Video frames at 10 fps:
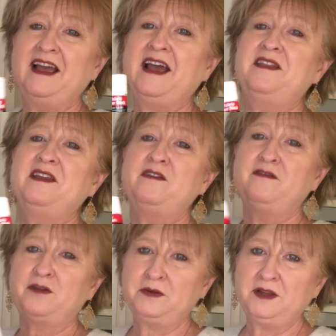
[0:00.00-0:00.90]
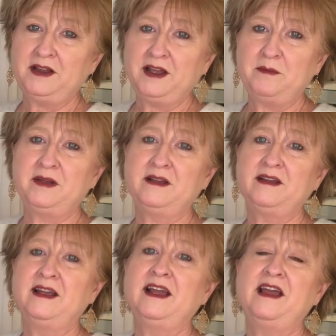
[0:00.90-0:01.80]
and then fold it up,
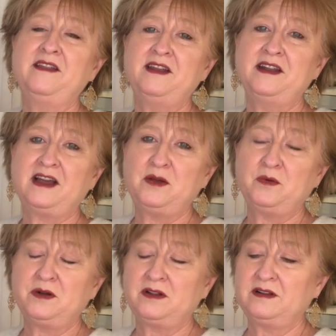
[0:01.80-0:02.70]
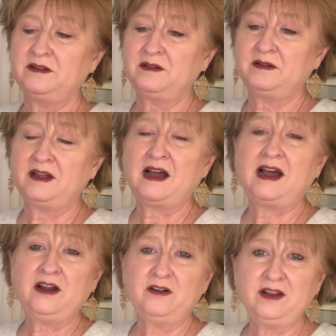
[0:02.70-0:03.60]
and then I will
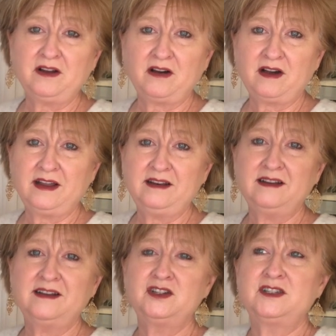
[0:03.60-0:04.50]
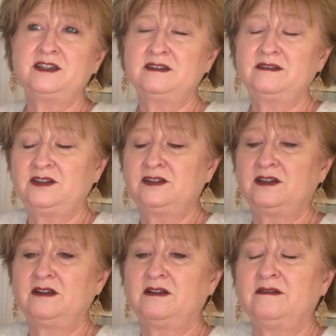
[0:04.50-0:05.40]
iron it on, just a
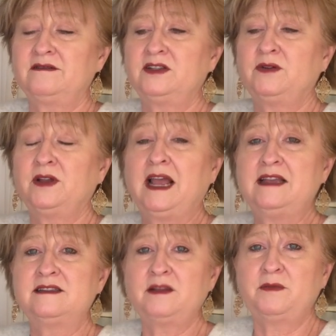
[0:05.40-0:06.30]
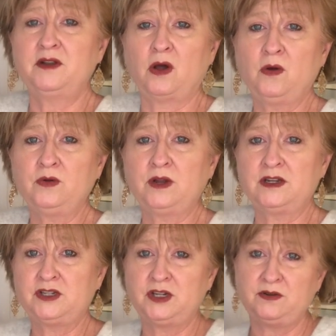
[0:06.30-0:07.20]
so it has something to hold
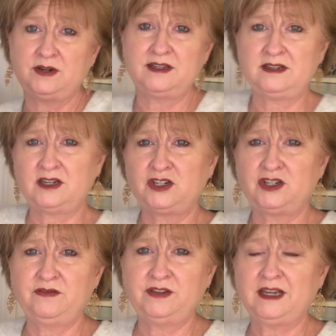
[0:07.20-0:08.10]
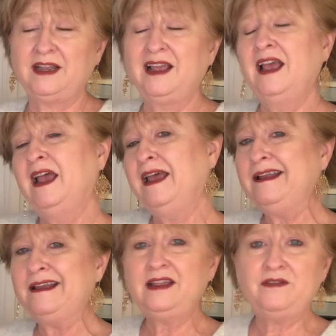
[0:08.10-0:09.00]
on to and it's not shifting. And
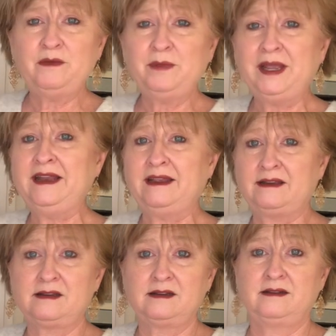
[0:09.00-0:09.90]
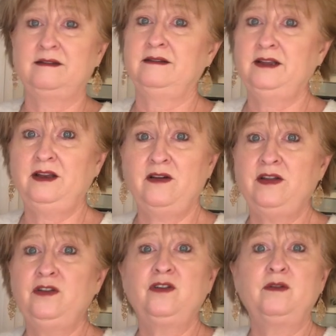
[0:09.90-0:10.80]
I'll even pin it, you know,
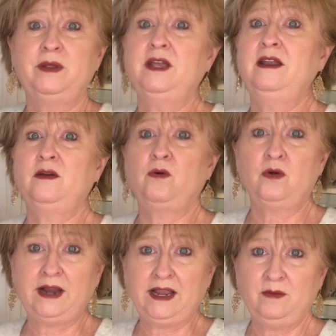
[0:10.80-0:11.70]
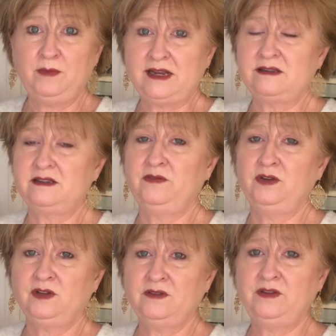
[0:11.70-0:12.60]
and you can pin or hand baste if you
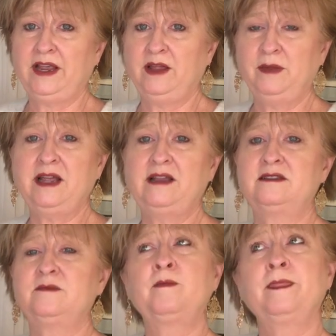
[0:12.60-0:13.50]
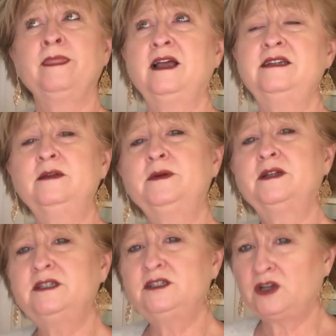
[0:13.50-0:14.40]
love to hand baste. I
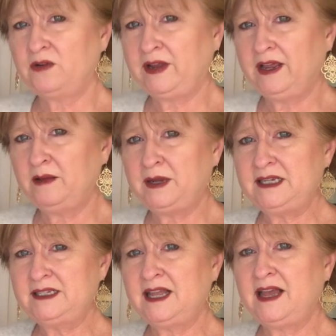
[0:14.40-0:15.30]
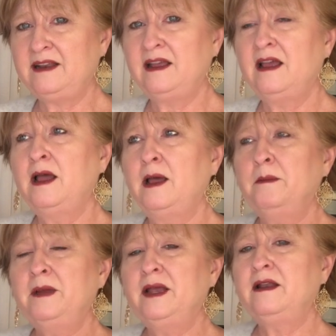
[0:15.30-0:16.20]
typically don't hand baste that,
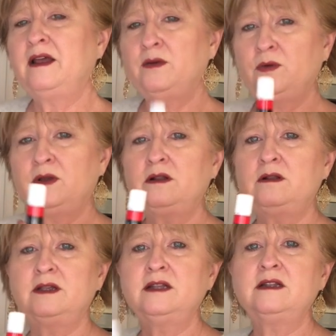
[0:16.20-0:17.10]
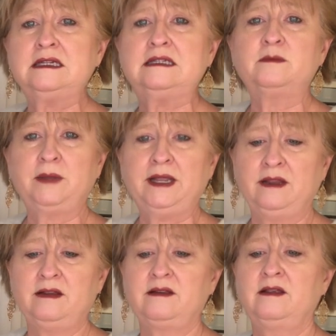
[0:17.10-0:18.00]
but I will at least pin
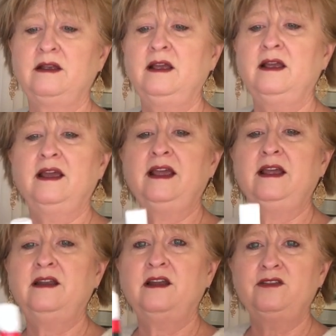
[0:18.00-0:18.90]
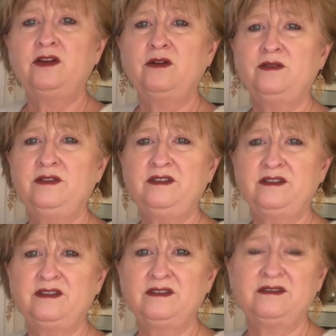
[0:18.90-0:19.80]
it. And so
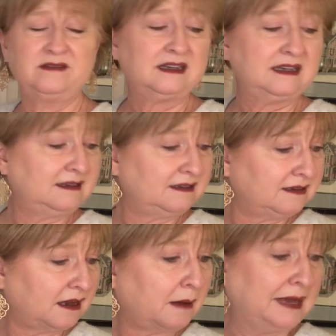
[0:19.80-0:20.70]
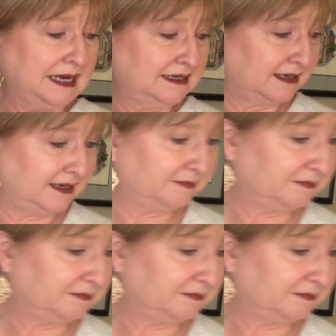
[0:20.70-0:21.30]
this is amazing.